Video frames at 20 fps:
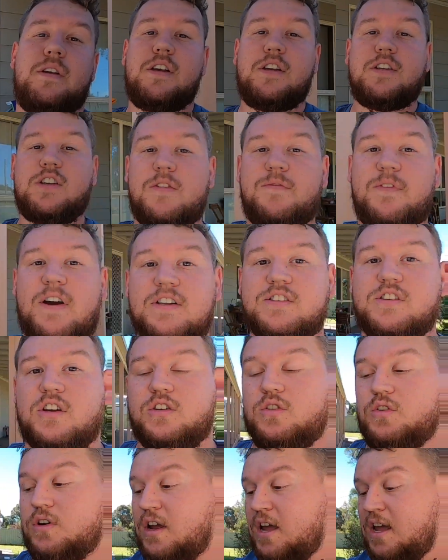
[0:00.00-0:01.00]
so far so
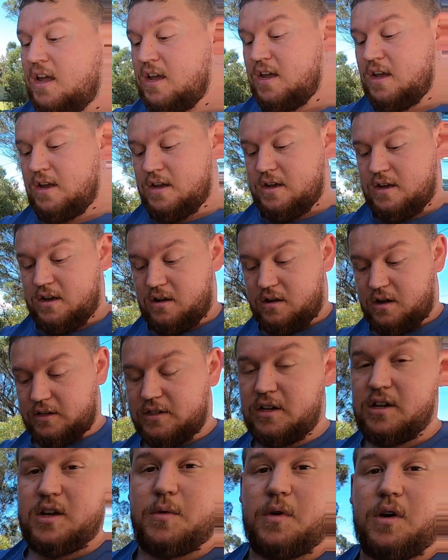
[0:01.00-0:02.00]
good. I'll
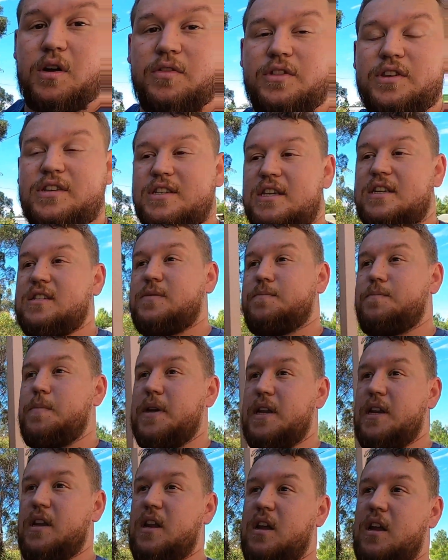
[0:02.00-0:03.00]
tell you what, this has
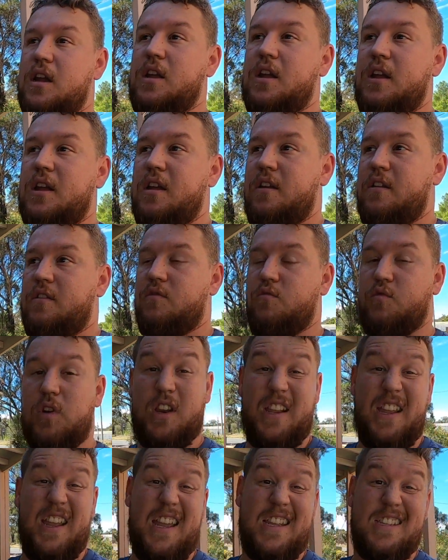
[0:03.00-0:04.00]
been
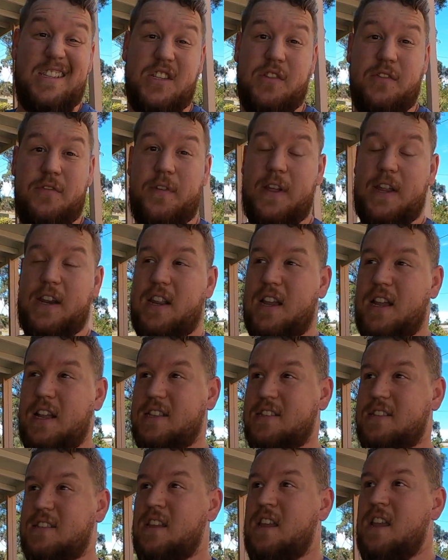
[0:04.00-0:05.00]
really easy to fit.
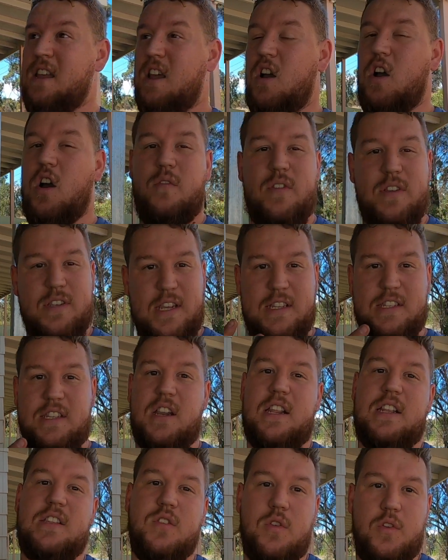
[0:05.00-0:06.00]
It's obviously it's
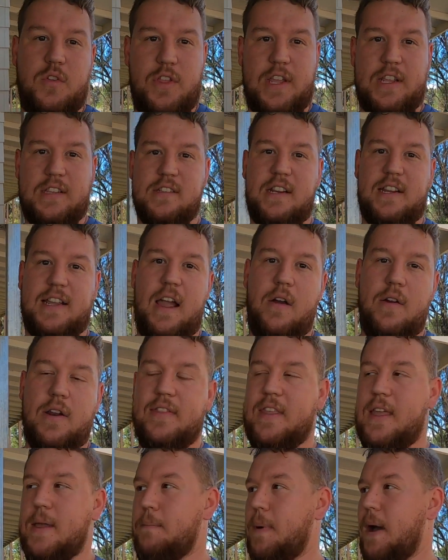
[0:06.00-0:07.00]
only two things that are going
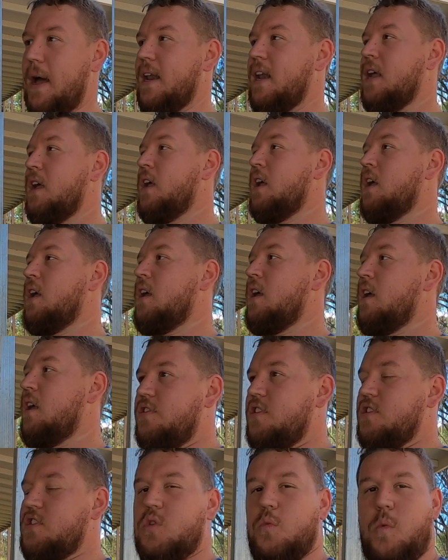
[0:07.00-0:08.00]
in there, but
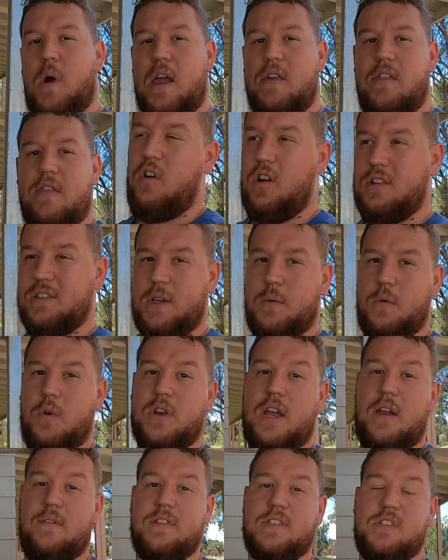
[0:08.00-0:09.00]
just the way that iTech
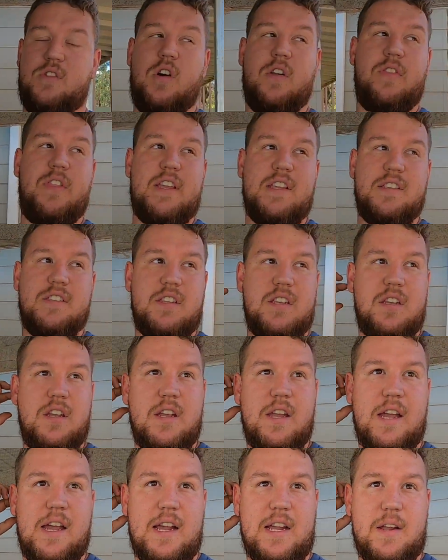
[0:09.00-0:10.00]
World have designed these
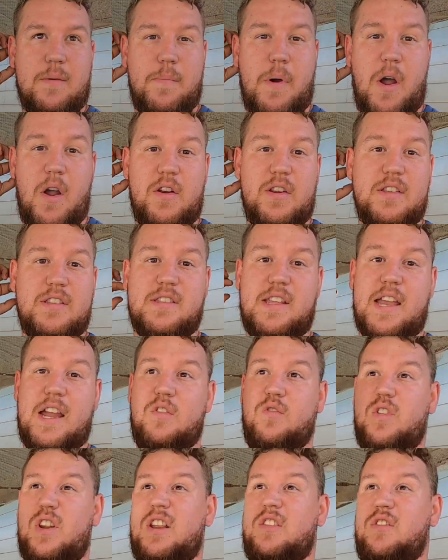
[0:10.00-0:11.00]
components, they
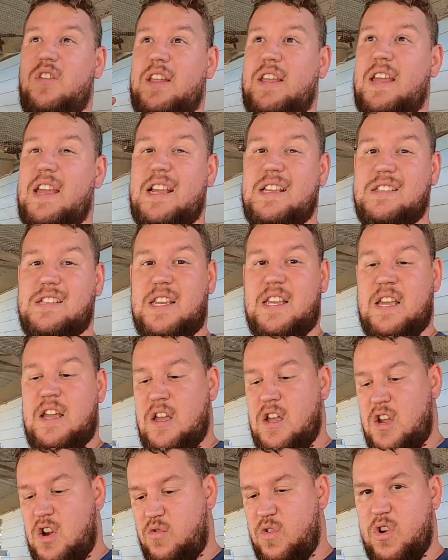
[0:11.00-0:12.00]
are really easy,
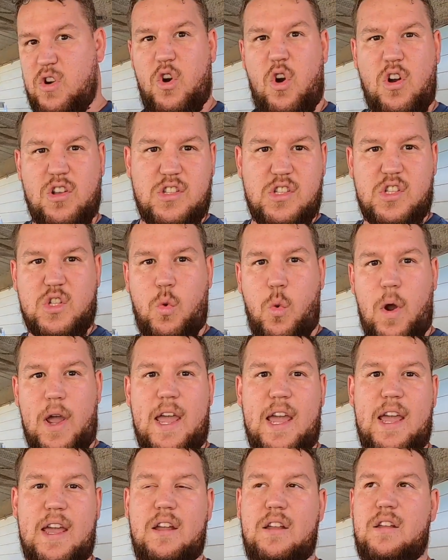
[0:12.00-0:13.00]
real nice and
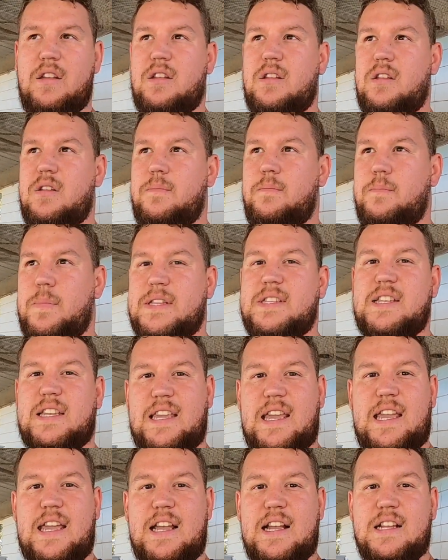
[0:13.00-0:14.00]
square bits of
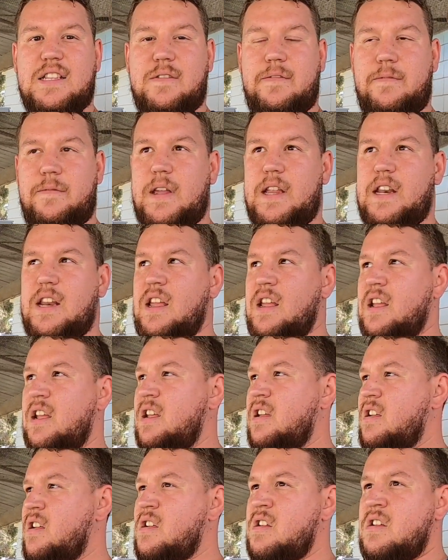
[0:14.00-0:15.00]
gear to fit,
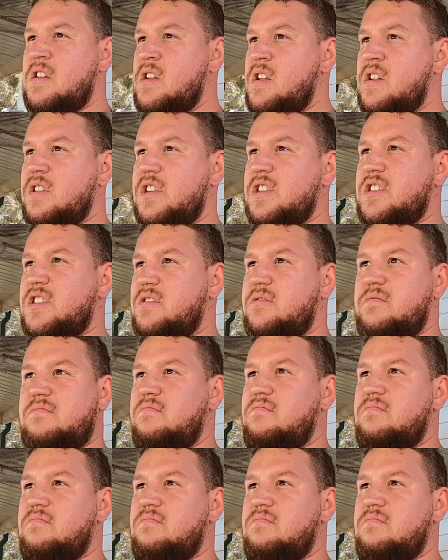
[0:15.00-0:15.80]
just